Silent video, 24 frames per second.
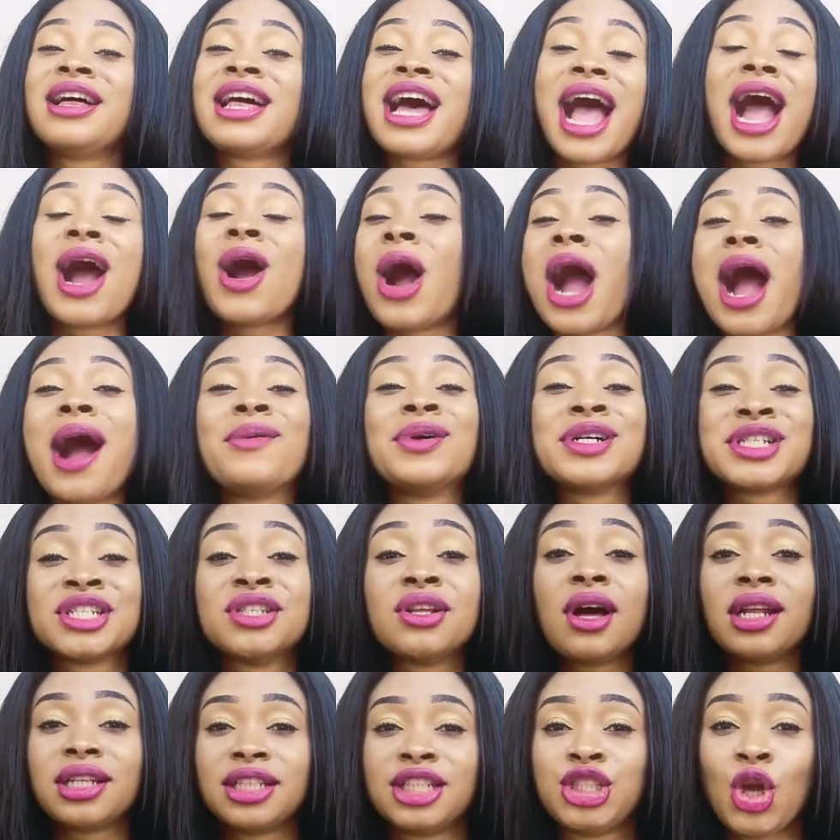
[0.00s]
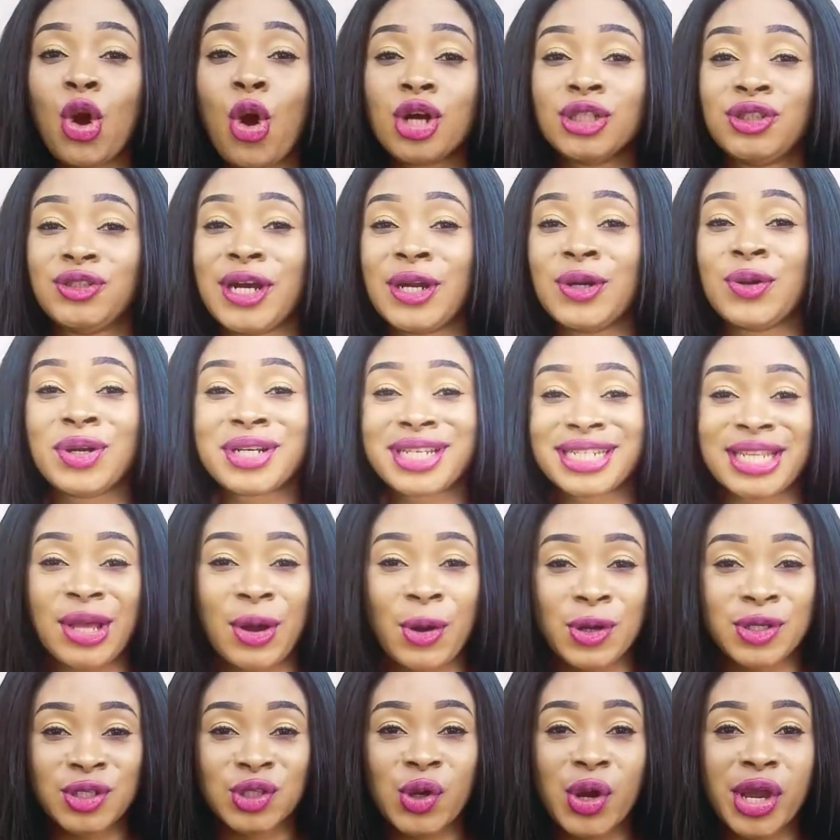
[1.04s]
I was not done trying to understand
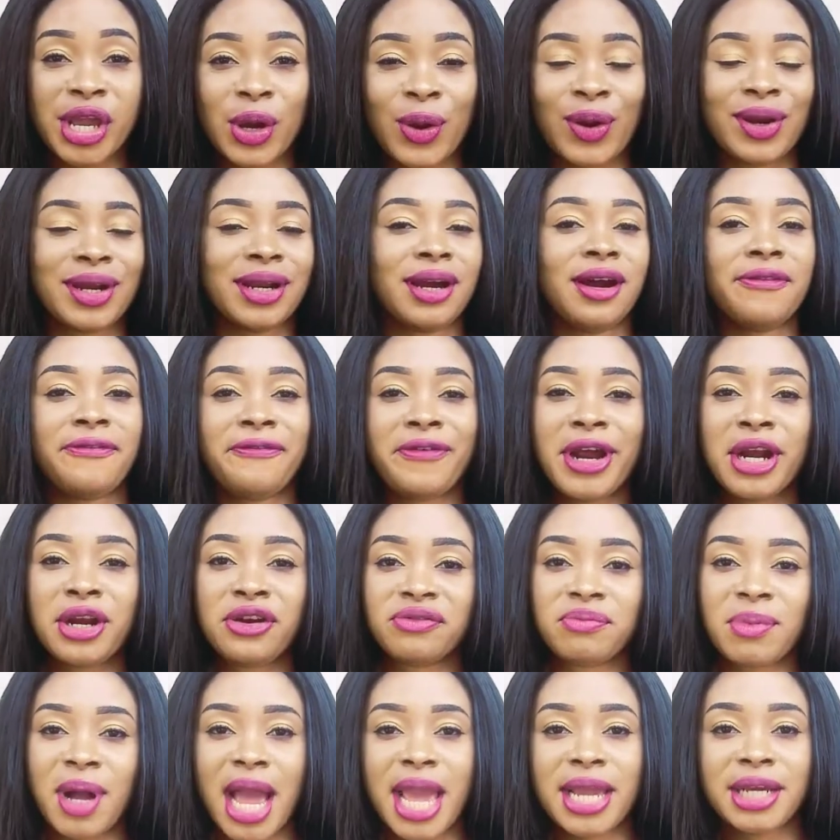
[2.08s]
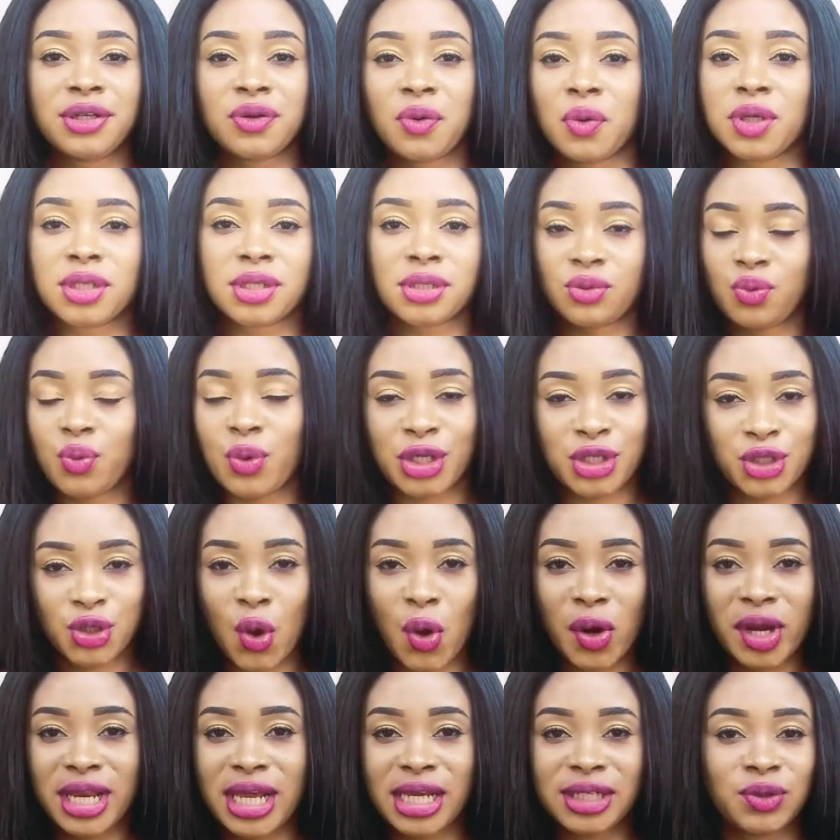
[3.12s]
what was going on. A friend of mine, you know, we were
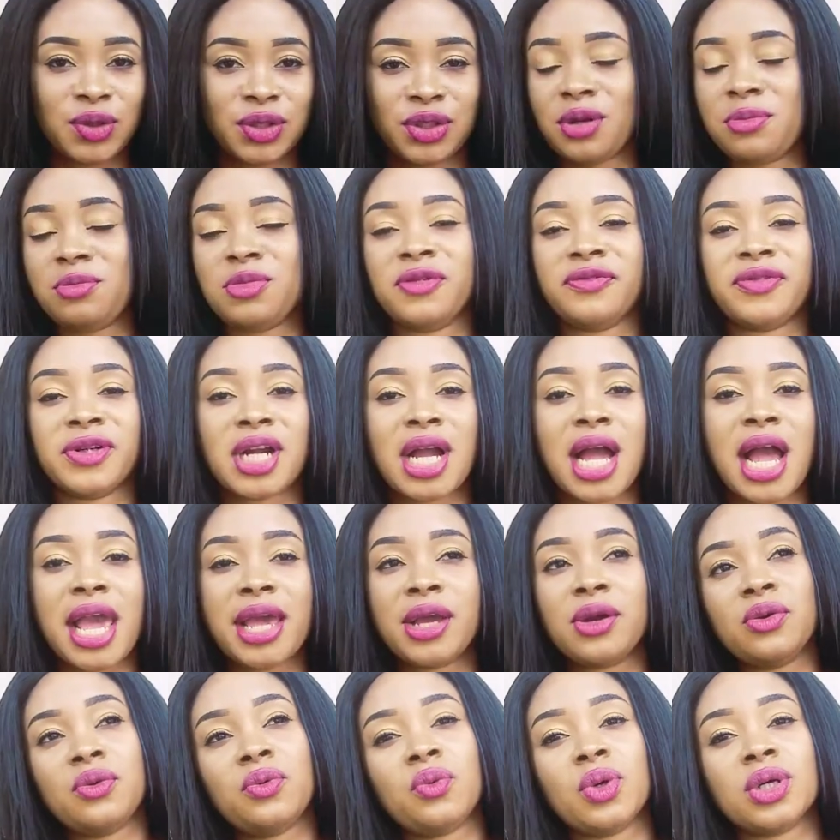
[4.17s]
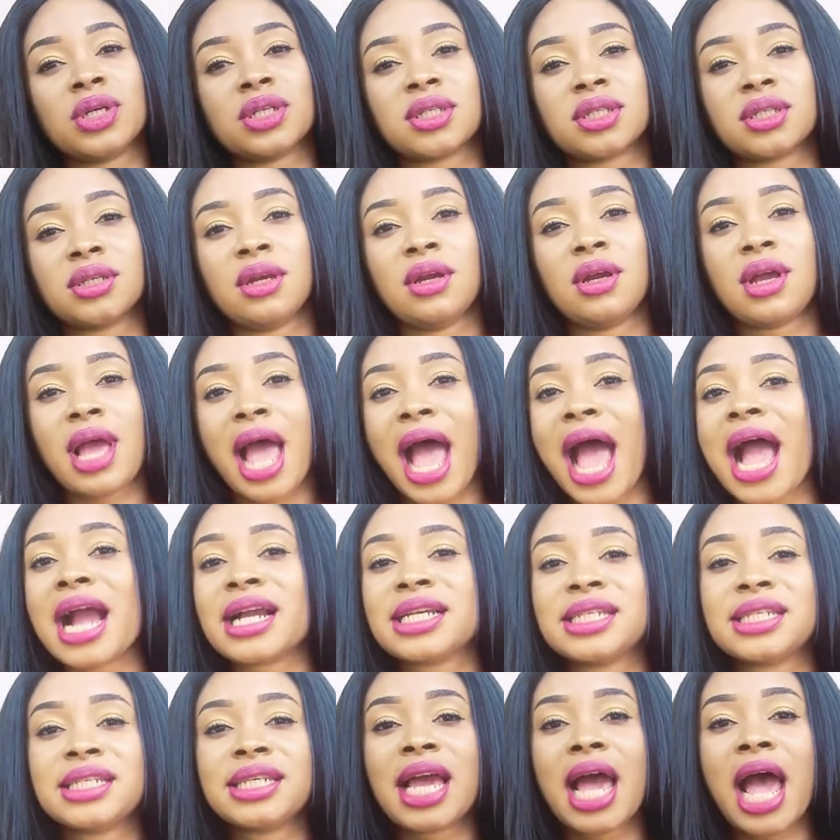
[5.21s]
talking, and she was telling me of a guy who was
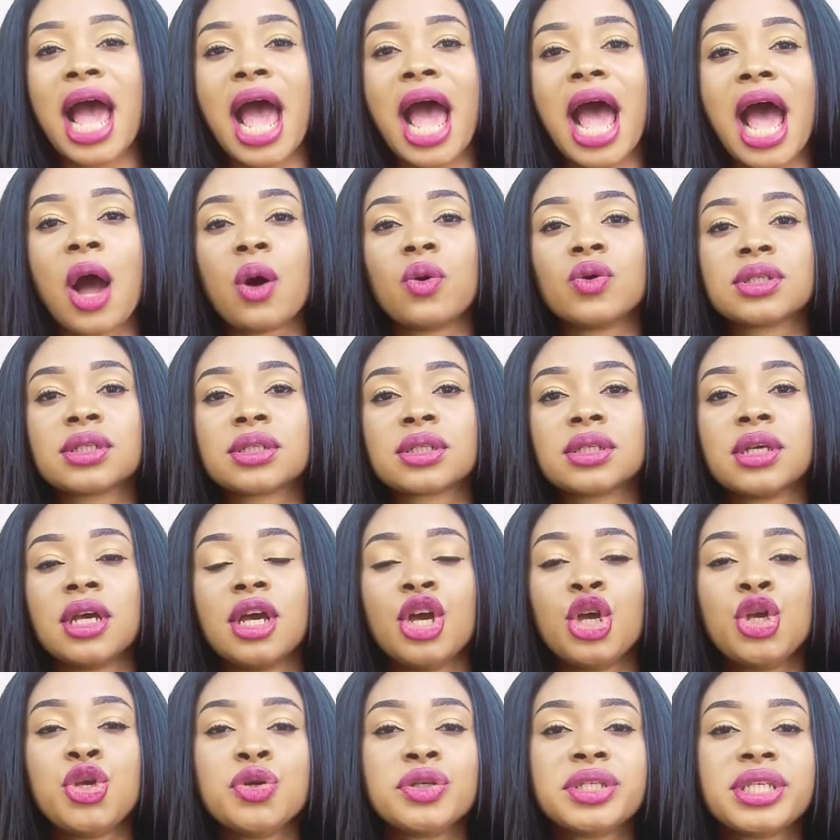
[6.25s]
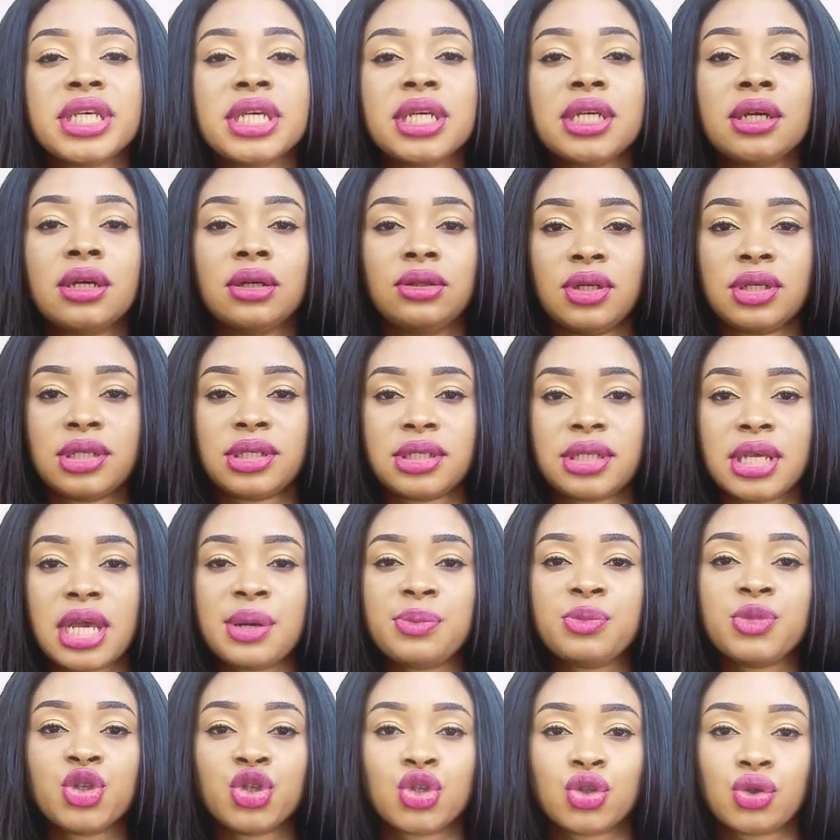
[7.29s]
asking her out using the
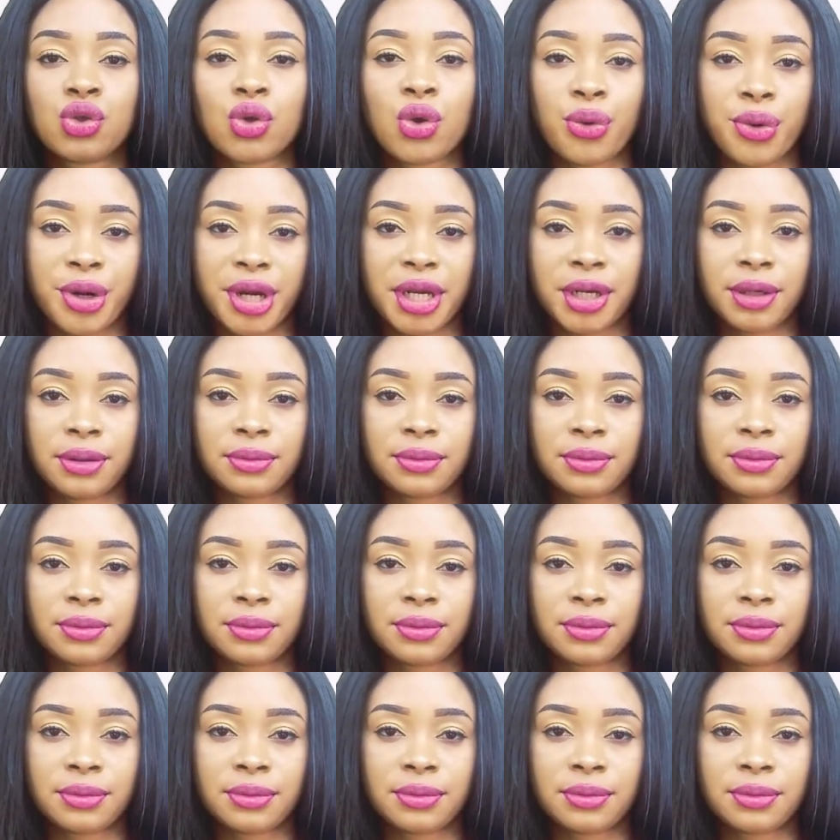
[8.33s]
same story.